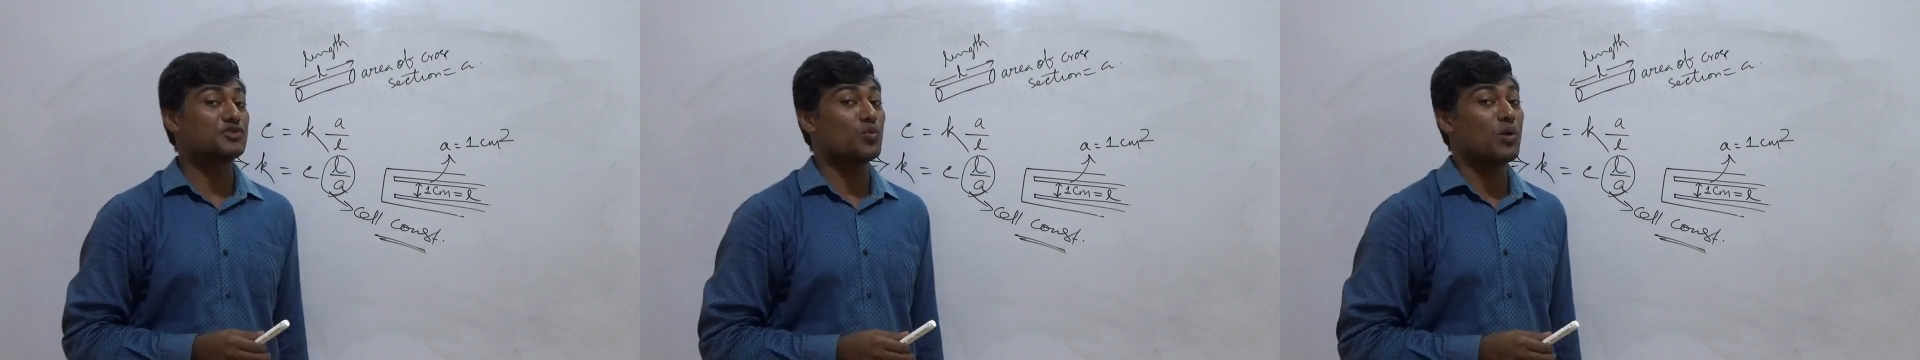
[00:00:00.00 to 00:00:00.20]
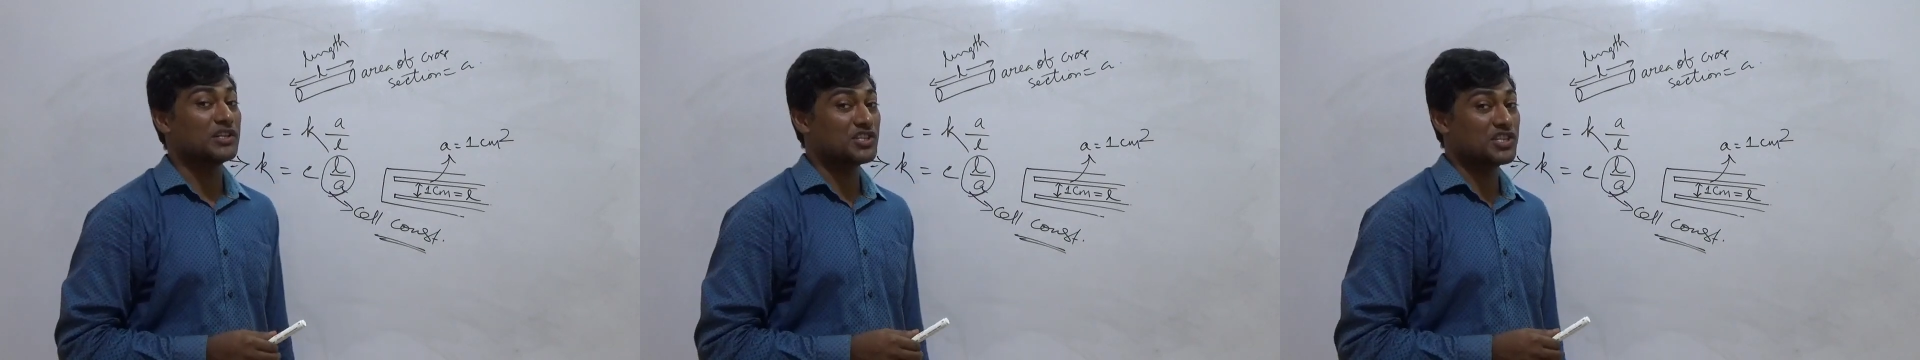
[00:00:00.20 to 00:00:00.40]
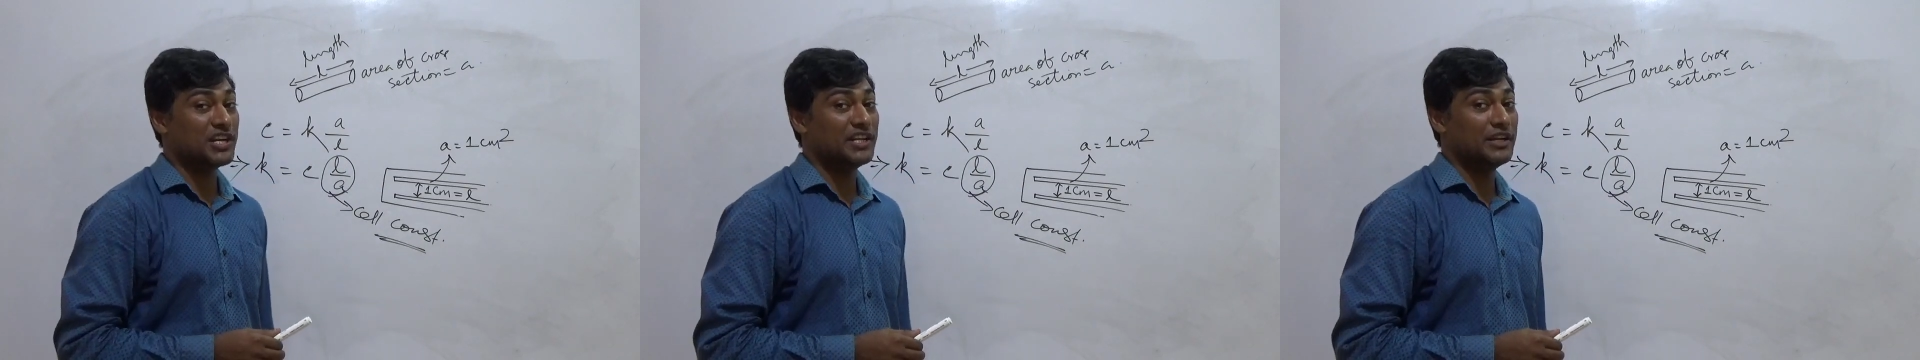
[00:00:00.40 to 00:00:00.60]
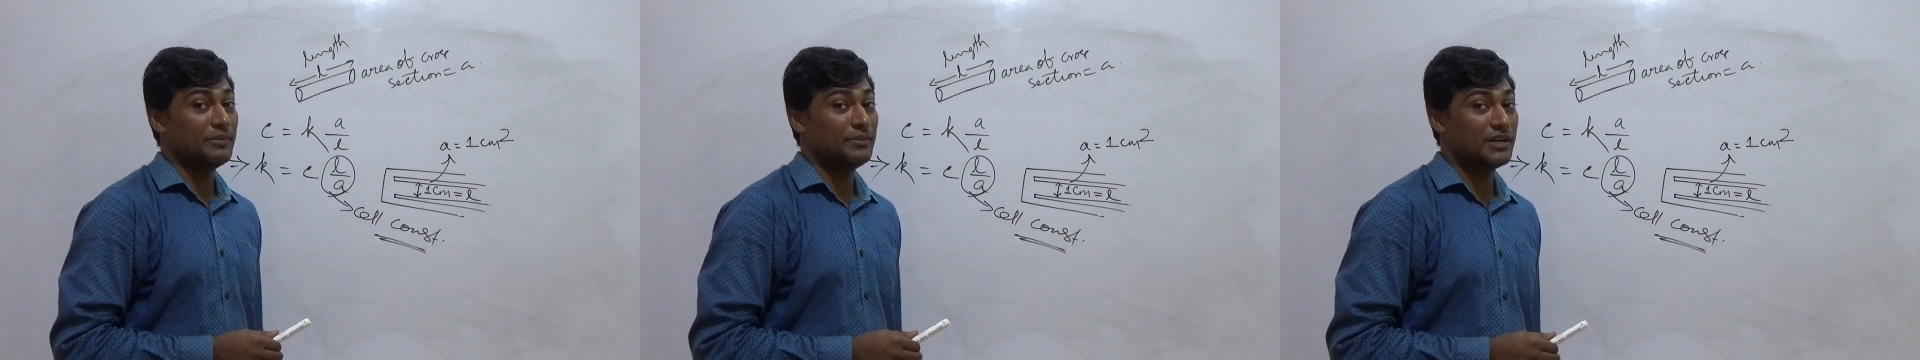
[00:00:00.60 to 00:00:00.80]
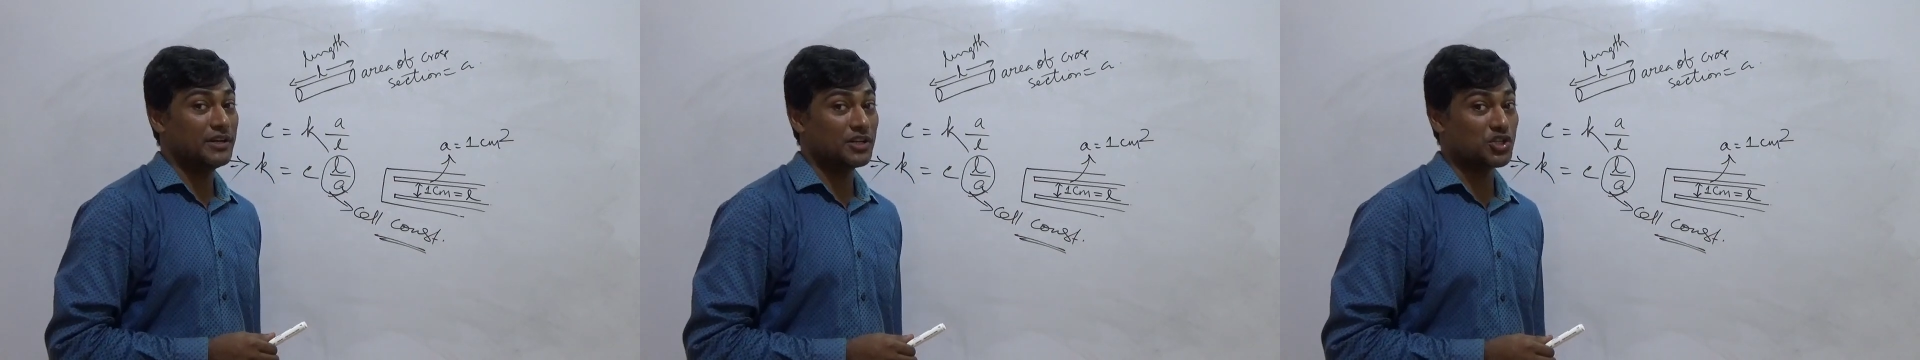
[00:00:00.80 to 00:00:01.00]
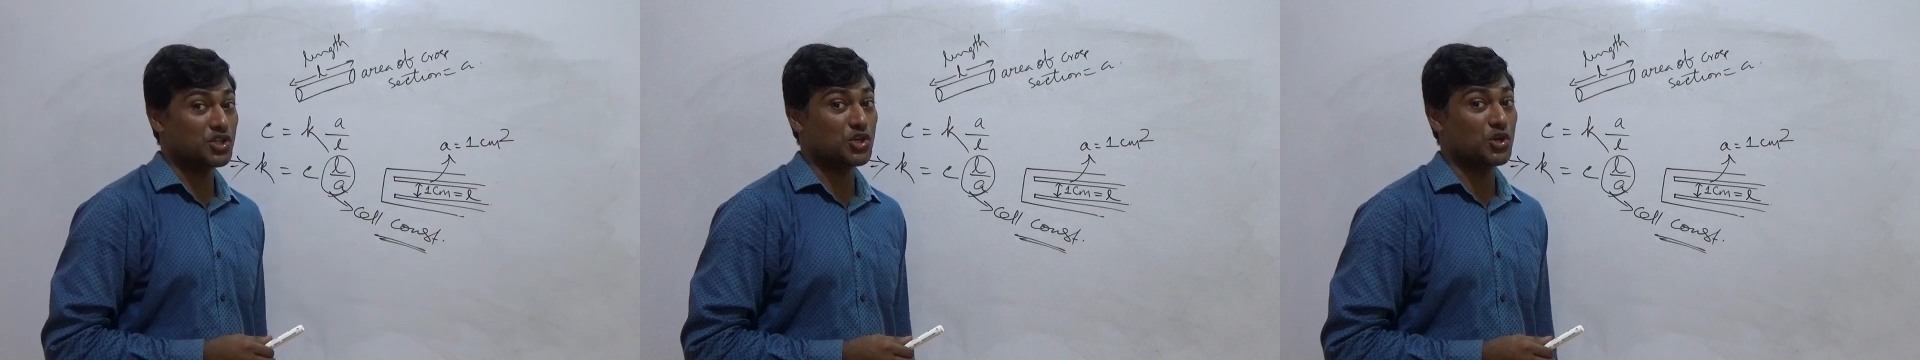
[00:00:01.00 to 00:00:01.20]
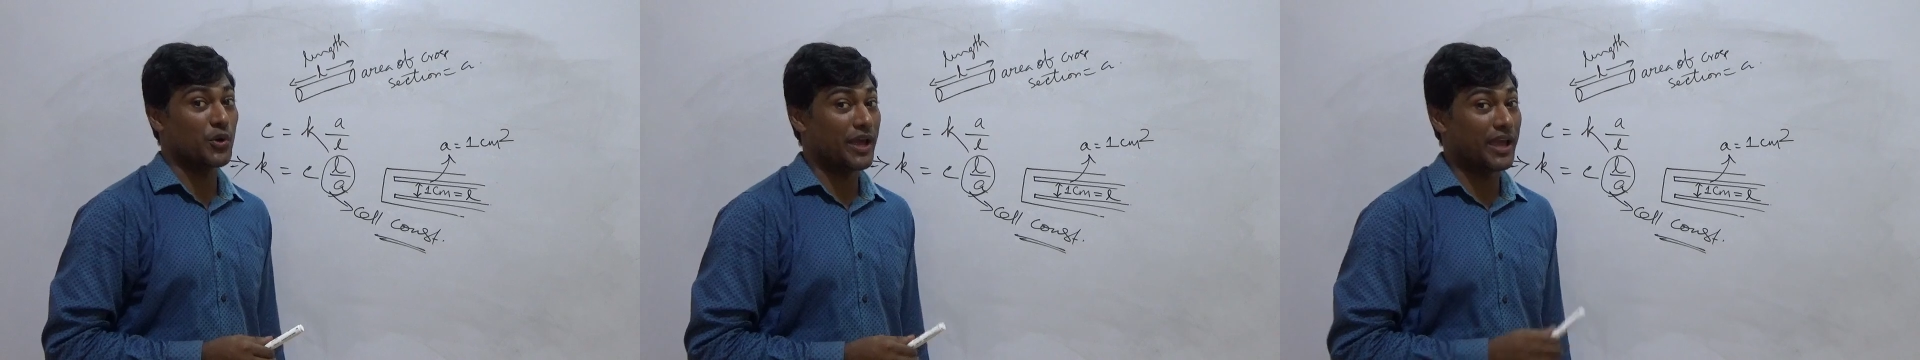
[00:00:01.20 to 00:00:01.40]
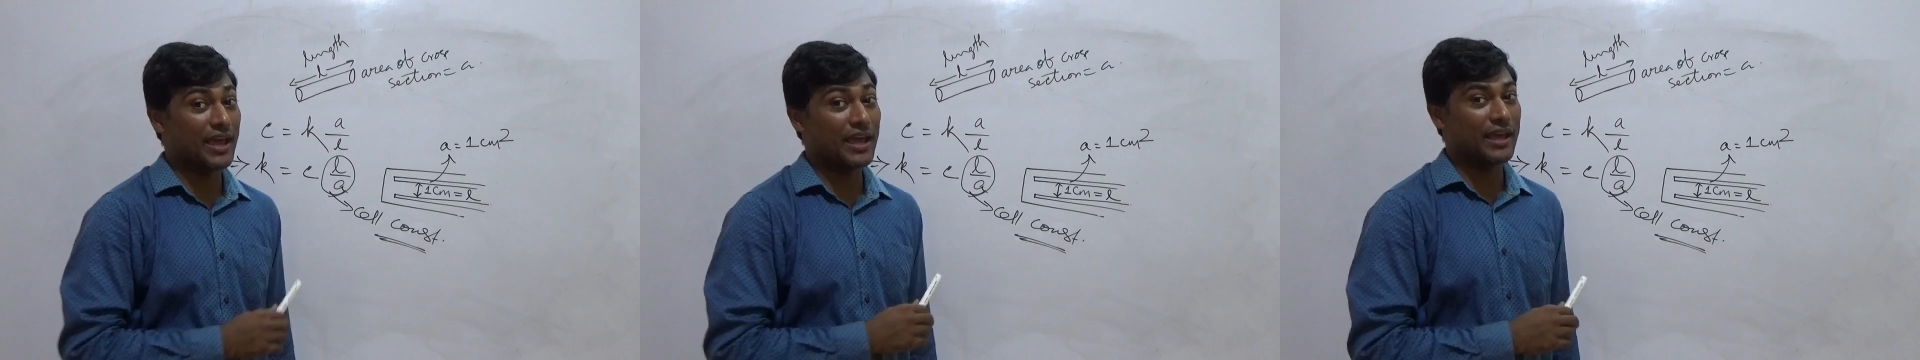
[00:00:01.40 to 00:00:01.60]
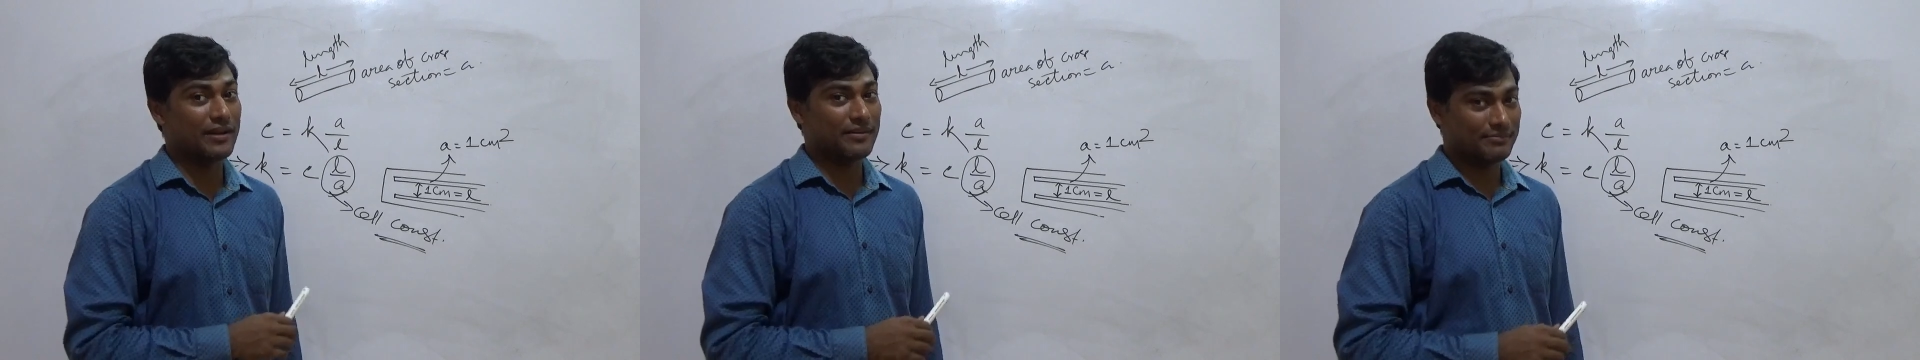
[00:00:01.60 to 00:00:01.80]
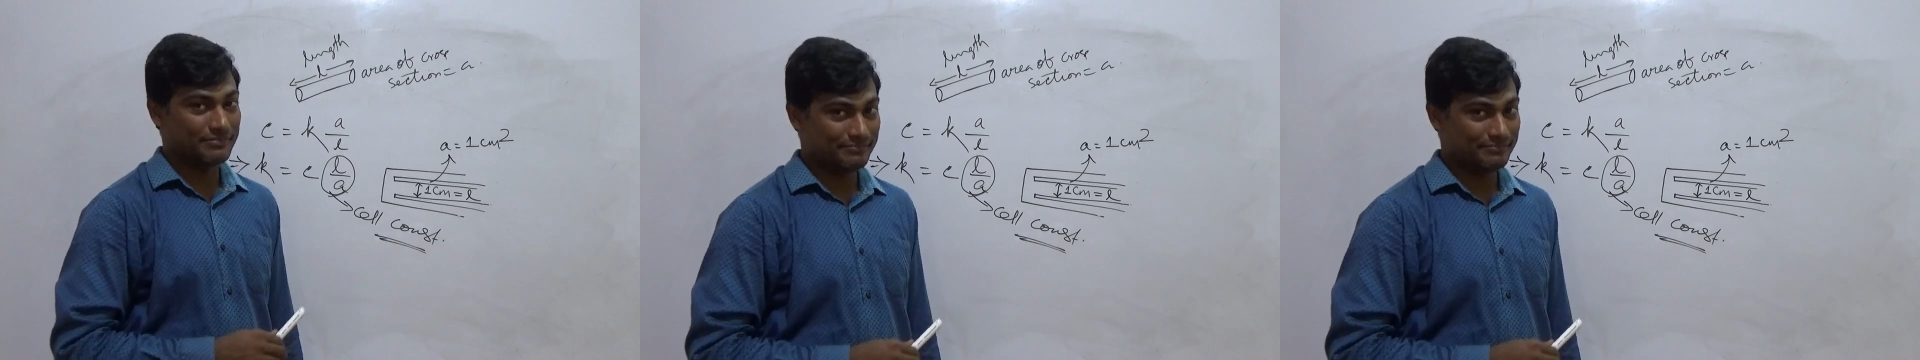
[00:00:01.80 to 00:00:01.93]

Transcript: 1 centimeter square.